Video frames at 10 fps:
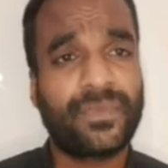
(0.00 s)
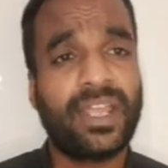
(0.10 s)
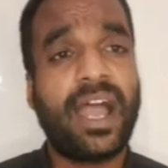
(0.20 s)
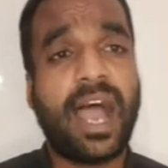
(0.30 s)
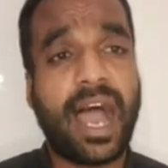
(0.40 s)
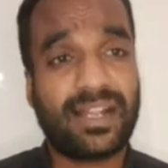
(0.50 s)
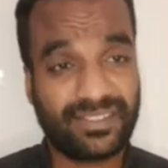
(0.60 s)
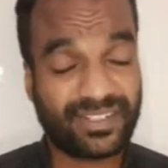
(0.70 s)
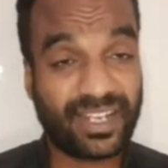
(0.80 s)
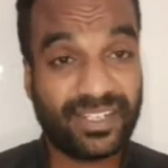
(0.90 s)

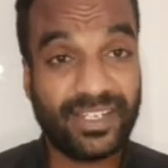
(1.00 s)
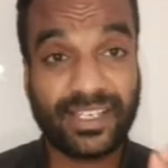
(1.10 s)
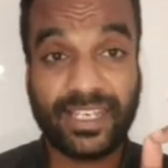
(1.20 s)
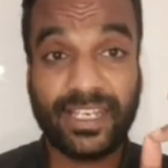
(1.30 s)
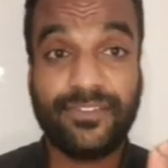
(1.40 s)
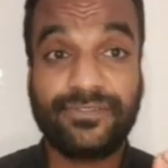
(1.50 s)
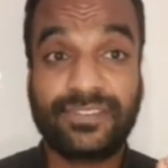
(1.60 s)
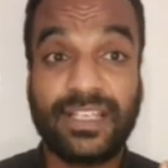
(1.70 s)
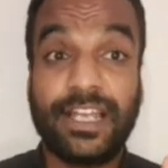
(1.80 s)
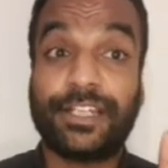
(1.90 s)
RH criteria gives
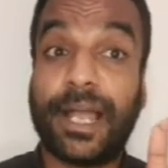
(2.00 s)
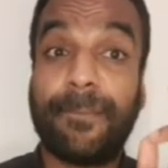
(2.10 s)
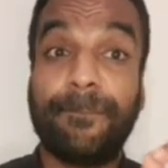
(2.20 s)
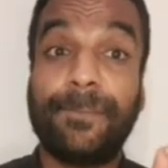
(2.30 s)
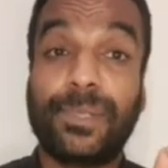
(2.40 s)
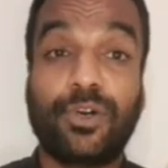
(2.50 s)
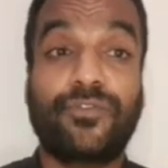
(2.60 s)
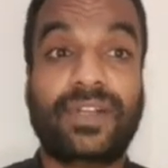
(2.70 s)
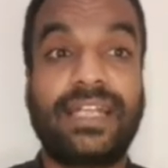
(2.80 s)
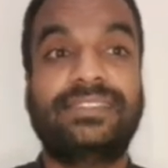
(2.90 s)
number
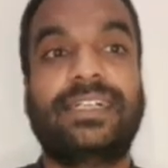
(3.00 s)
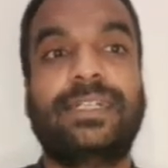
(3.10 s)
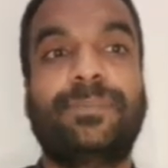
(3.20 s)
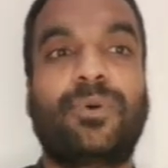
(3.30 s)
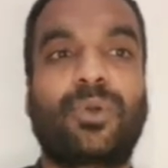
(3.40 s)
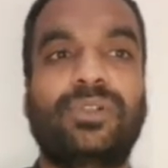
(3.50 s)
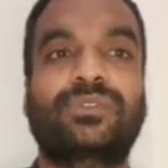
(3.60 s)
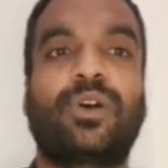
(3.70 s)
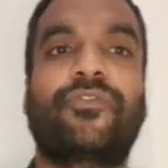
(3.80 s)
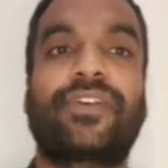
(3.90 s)
of right side poles
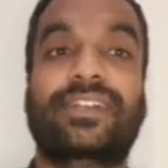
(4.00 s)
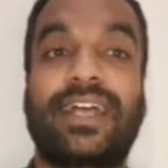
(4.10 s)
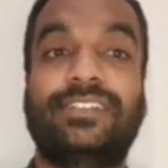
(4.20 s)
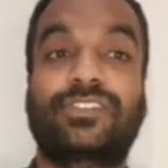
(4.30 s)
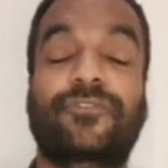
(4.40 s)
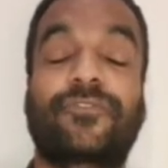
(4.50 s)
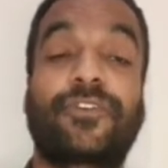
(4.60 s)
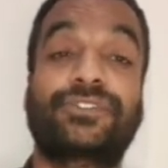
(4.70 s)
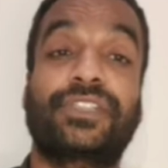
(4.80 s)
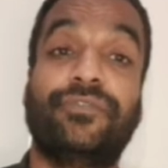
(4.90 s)
of a transfer
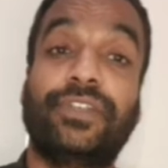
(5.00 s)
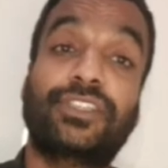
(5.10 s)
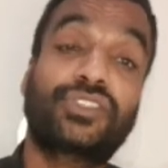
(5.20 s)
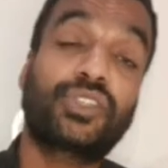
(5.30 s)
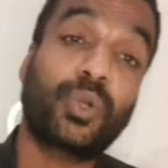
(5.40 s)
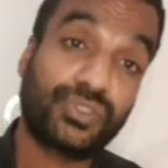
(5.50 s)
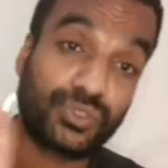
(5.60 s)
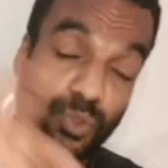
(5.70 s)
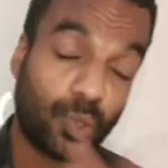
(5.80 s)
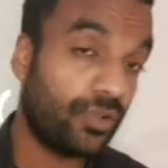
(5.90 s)
function without
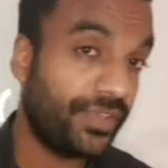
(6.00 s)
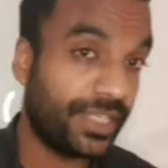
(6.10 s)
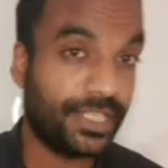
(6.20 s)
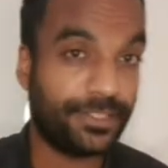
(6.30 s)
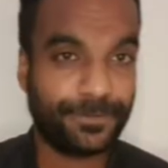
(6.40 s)
solving it.